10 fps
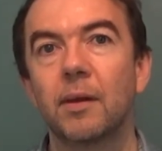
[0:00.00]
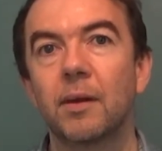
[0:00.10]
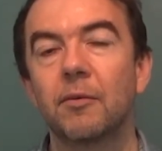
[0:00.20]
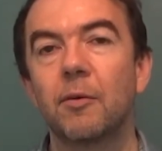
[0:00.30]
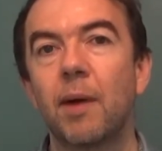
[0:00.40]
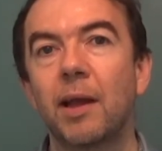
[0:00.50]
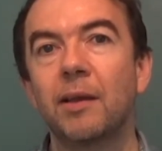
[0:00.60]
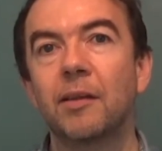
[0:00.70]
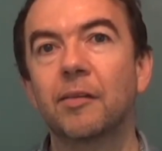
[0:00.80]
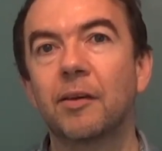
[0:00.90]

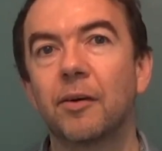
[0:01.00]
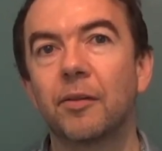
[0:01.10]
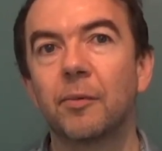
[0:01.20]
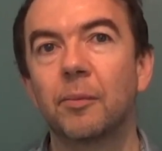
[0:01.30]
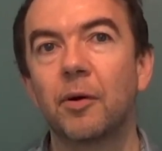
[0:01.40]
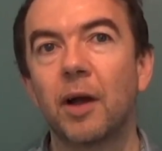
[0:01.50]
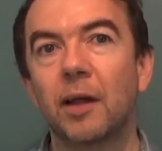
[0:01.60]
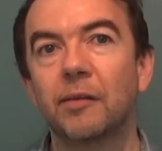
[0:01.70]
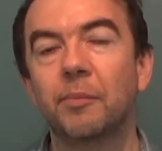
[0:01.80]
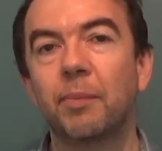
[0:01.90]
Remind us, God, that what
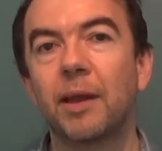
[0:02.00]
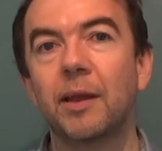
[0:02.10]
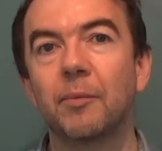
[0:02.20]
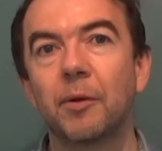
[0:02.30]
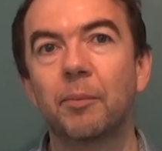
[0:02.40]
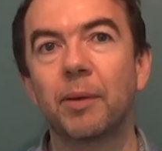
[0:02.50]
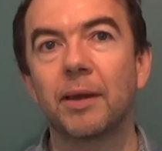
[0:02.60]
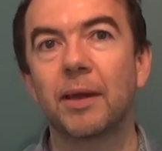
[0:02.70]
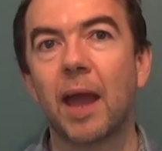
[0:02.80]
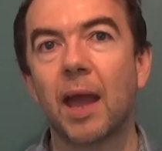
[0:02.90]
has been will be
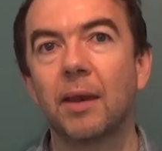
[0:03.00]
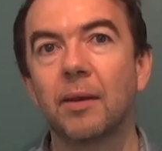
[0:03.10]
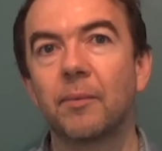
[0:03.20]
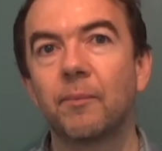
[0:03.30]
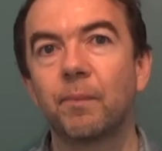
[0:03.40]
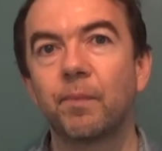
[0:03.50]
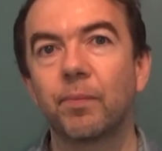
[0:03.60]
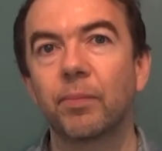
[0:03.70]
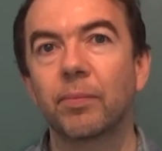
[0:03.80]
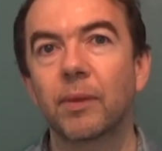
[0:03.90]
again.
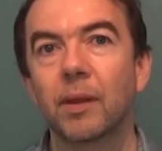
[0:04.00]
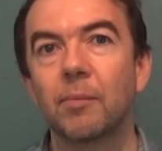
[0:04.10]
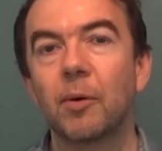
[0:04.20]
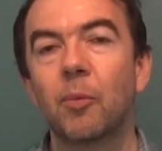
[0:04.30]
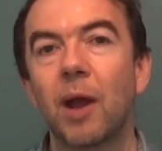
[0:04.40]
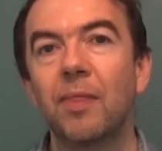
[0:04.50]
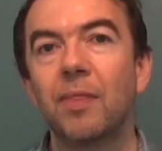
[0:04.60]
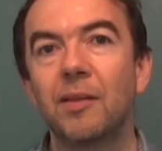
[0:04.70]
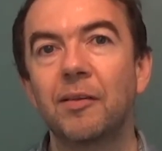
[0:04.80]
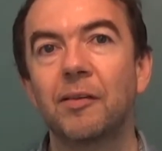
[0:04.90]
But when
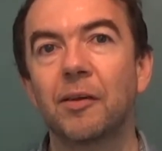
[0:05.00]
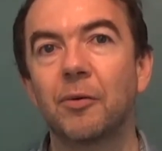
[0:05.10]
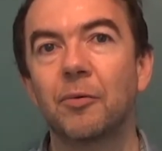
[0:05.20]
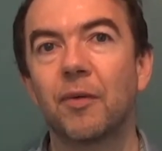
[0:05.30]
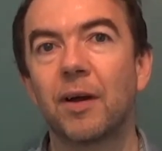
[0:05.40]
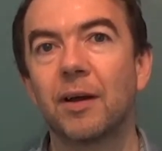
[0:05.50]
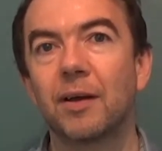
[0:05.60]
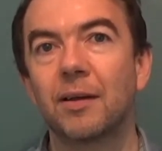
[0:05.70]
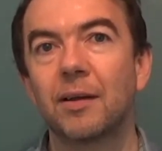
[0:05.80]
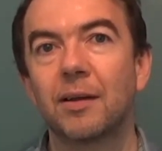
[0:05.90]
this is over,
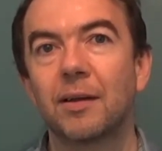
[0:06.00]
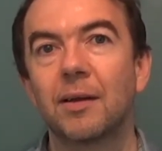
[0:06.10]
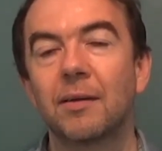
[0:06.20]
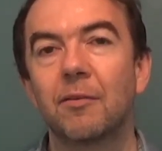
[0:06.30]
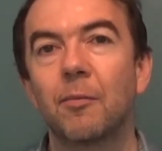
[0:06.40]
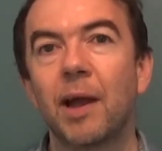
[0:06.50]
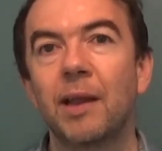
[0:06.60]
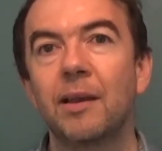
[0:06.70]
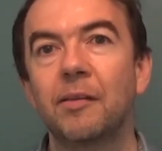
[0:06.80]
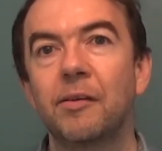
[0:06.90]

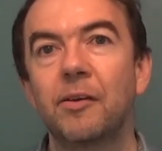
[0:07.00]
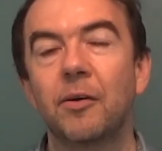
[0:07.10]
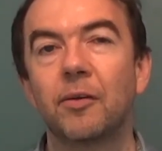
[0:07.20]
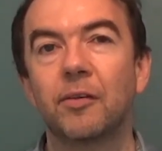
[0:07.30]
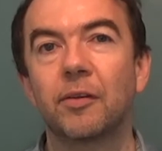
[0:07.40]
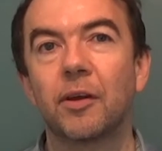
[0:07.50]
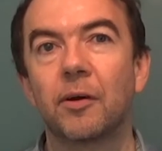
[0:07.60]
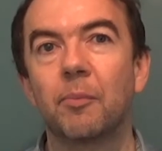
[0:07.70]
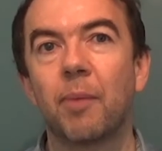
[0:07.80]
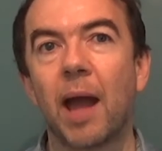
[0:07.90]
remind us not to
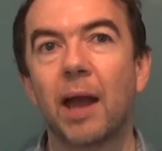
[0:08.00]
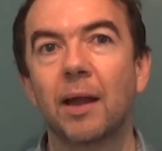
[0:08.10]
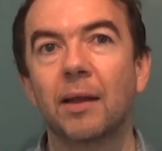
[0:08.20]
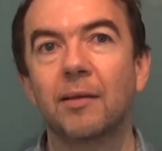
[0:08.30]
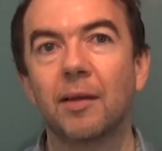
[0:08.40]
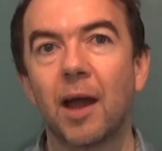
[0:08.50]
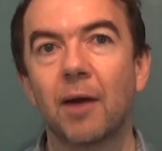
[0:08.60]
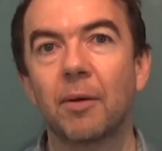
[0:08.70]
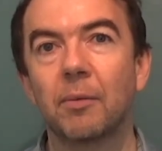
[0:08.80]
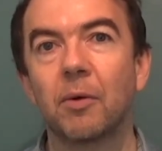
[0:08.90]
go back to
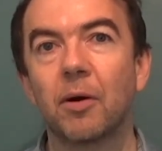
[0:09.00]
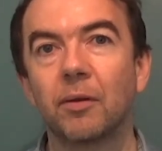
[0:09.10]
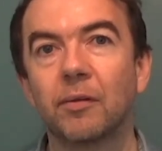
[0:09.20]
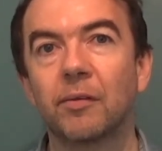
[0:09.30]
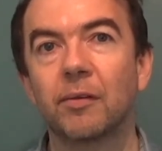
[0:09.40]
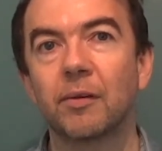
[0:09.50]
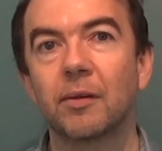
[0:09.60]
how it was.